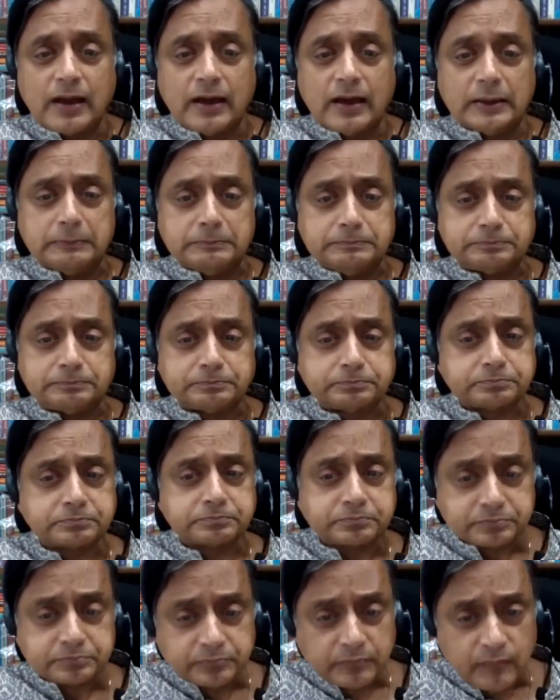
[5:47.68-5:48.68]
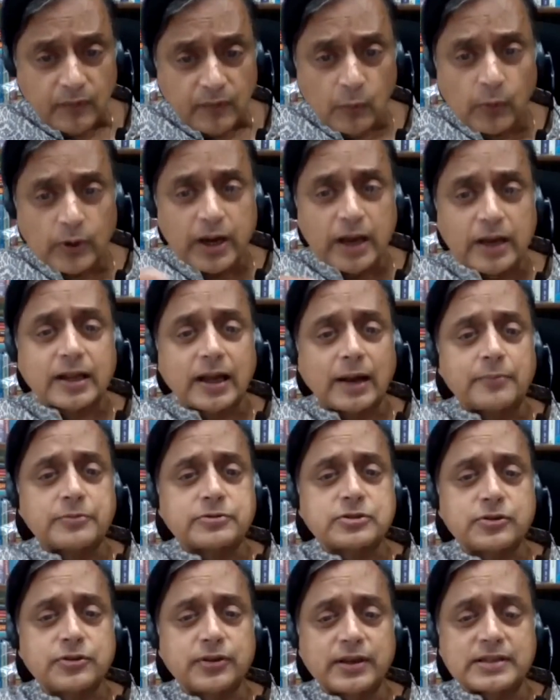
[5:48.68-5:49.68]
Um, when it comes
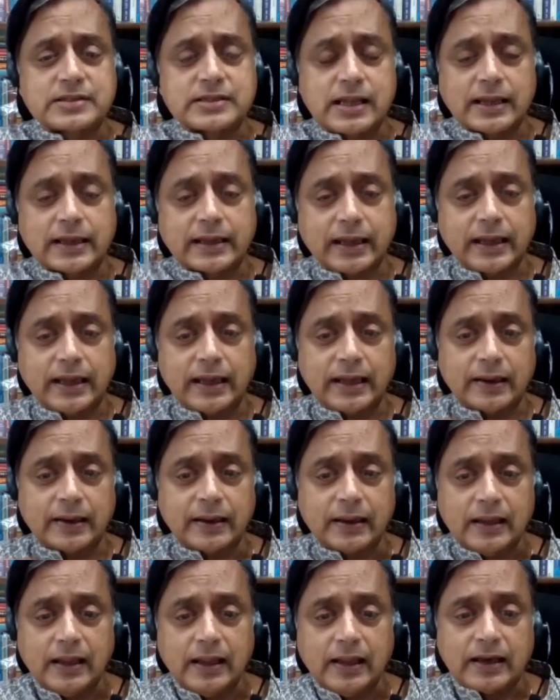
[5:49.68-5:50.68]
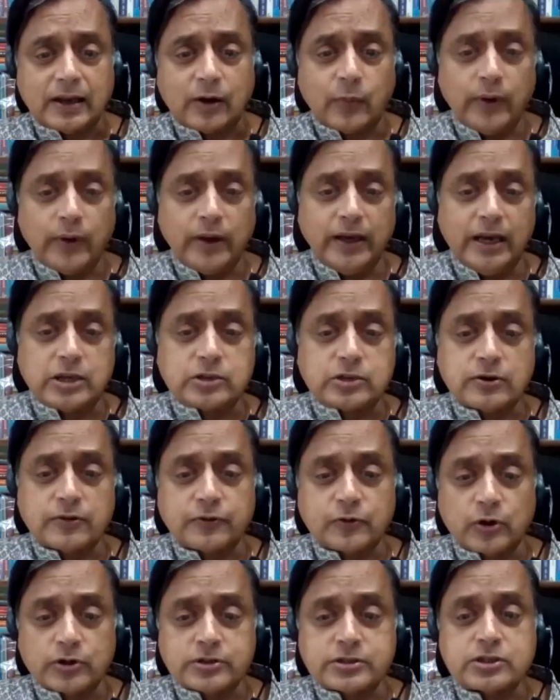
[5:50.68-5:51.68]
to things like air. We need to, of
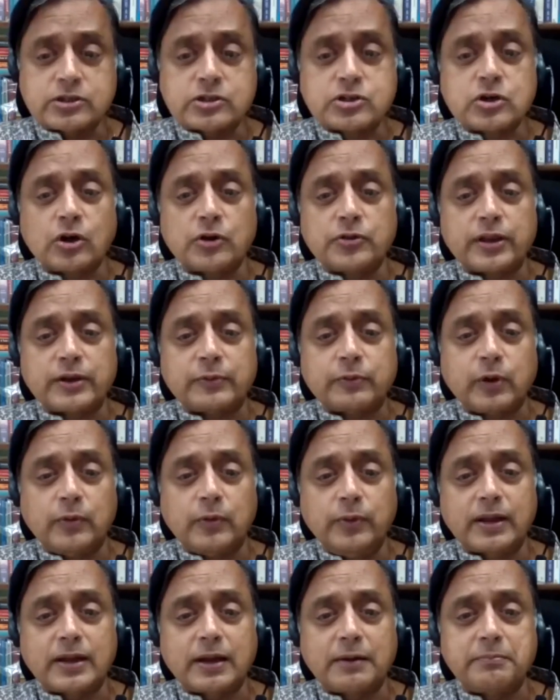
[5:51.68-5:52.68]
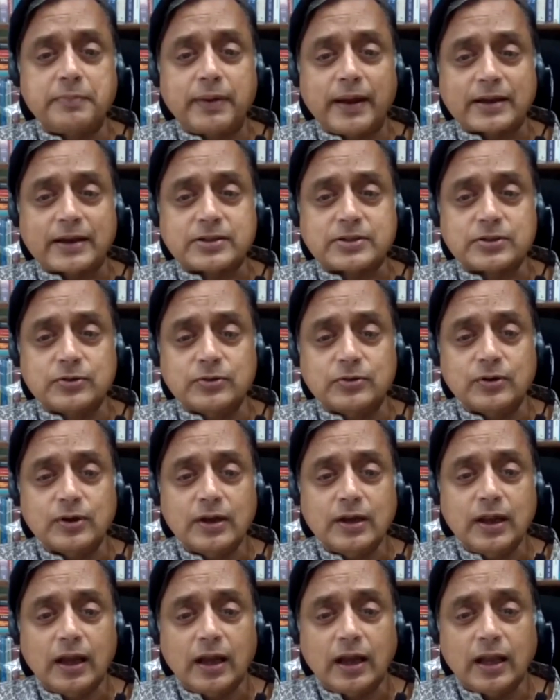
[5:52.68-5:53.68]
course, ensure that when we come back to
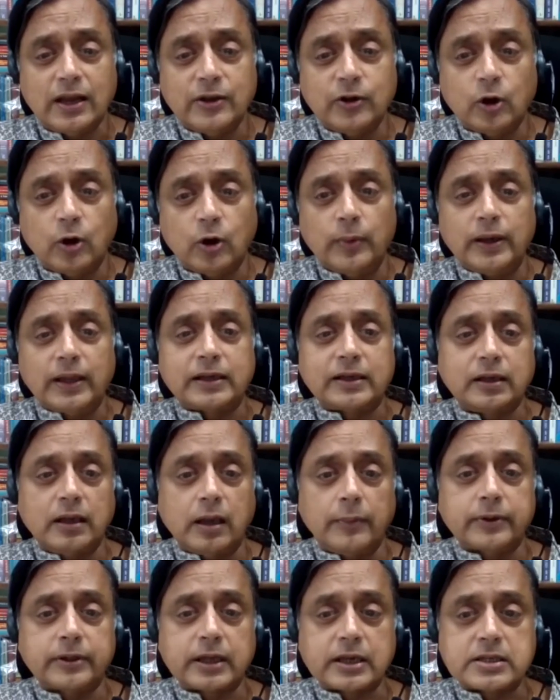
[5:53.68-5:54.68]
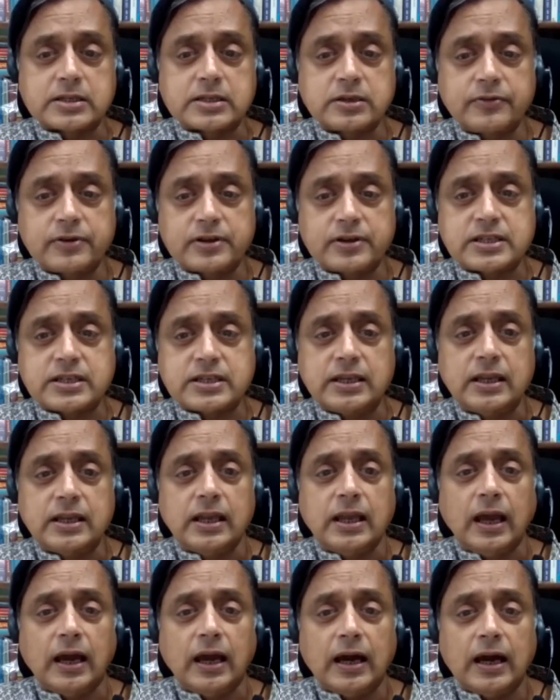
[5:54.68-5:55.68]
a normal economic activity,
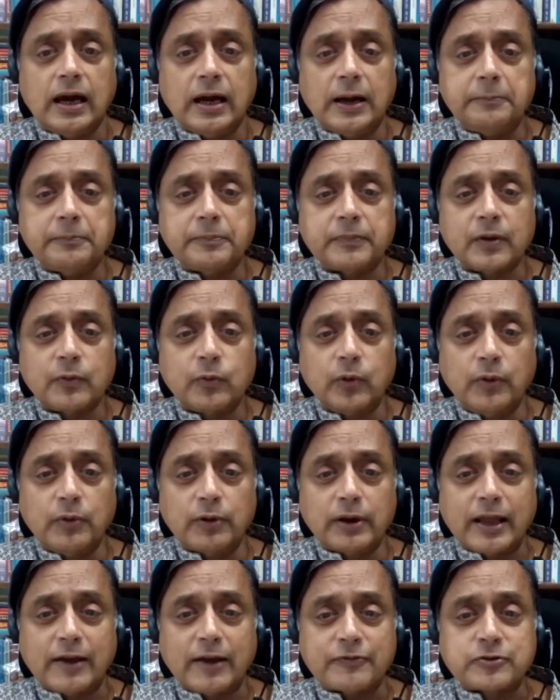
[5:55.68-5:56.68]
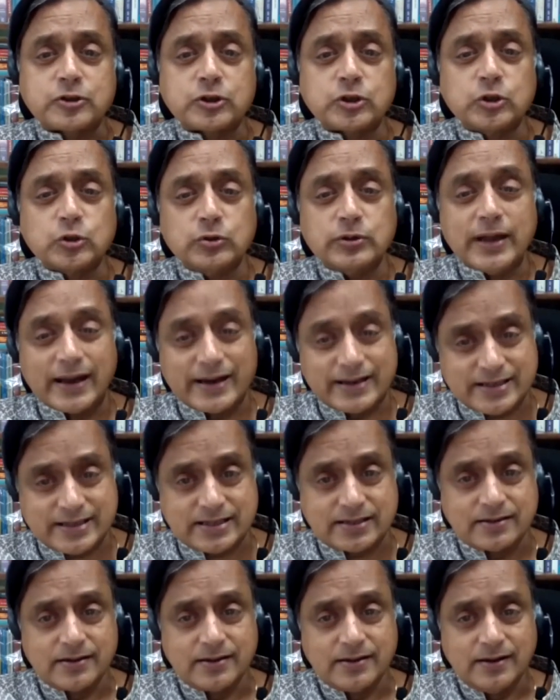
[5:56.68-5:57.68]
we will have to unite
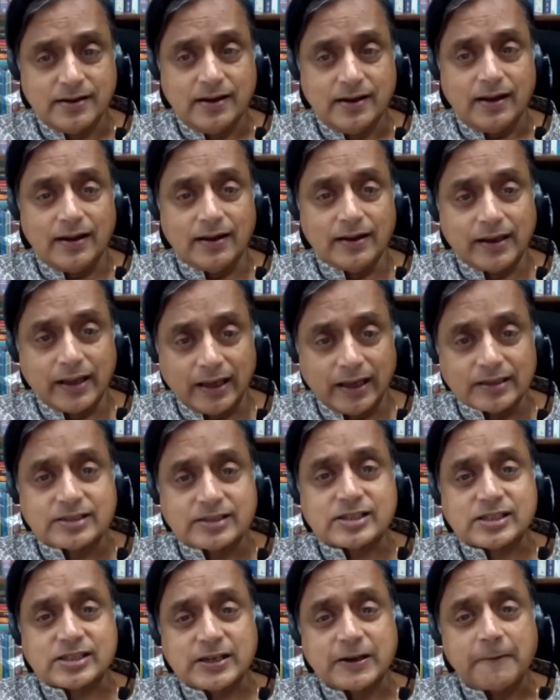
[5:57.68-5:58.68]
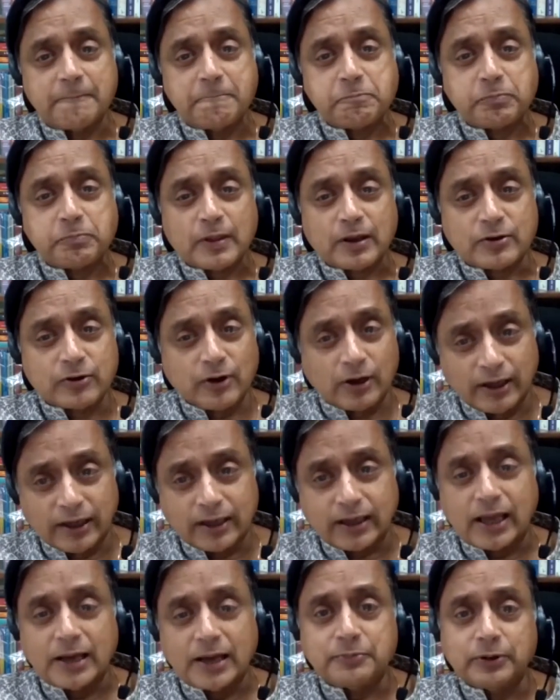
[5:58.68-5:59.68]
against
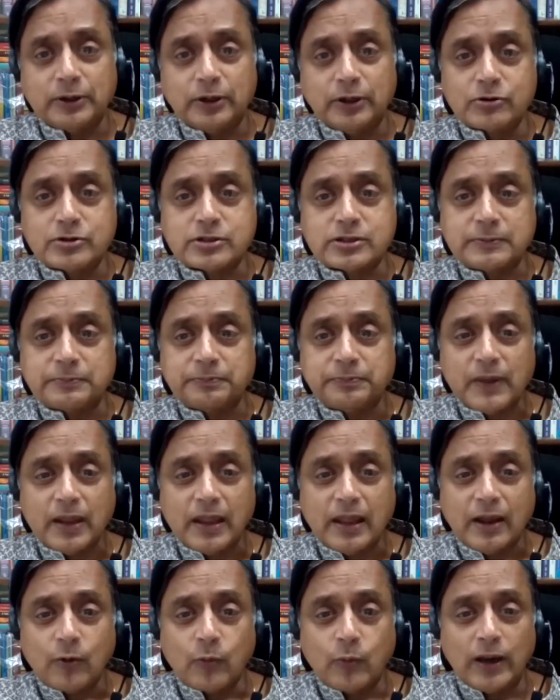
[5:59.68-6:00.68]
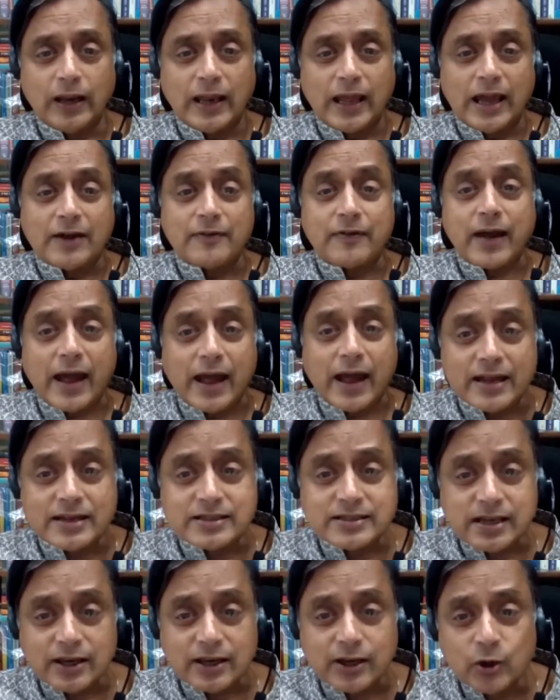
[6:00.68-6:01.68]
chronic air pollution. We'll have,
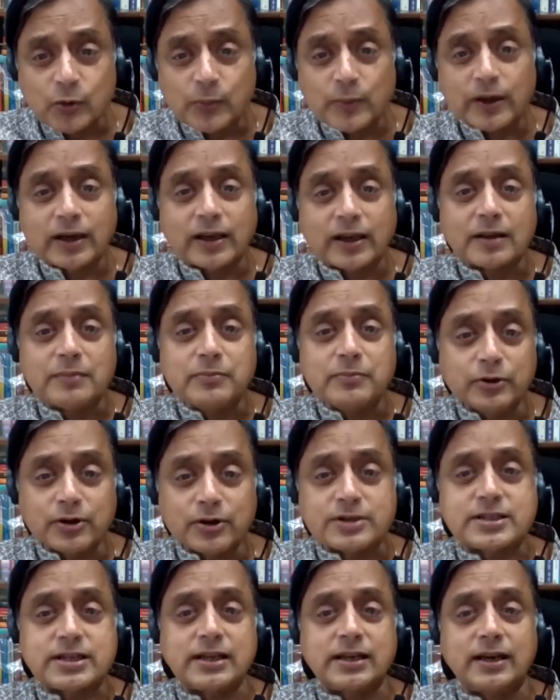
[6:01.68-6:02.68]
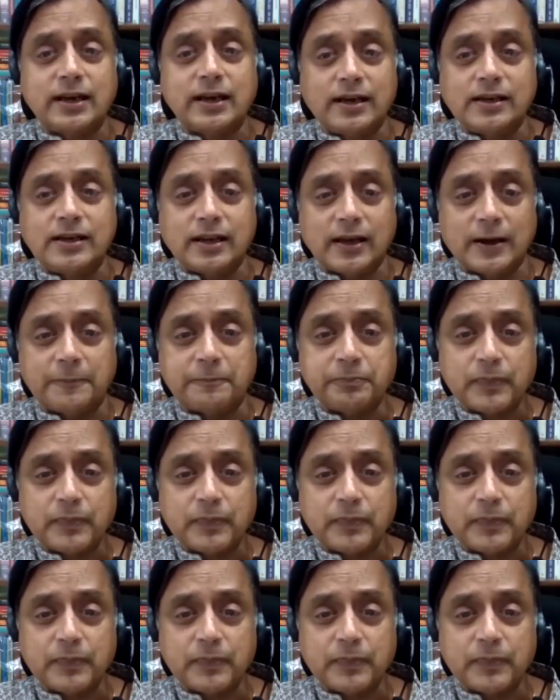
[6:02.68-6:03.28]
as a human community in India,